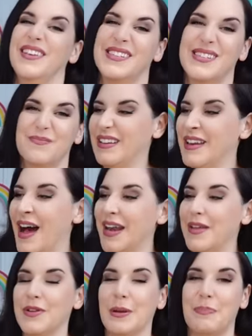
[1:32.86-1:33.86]
this, not
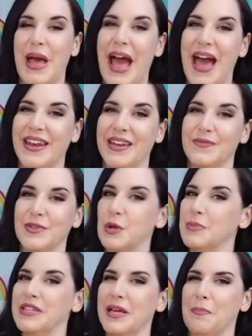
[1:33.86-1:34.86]
even a padded
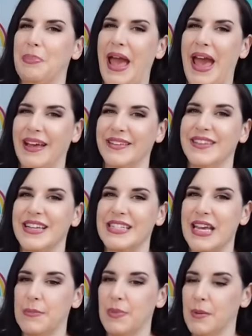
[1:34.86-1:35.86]
envelope. It's like a bag that they tape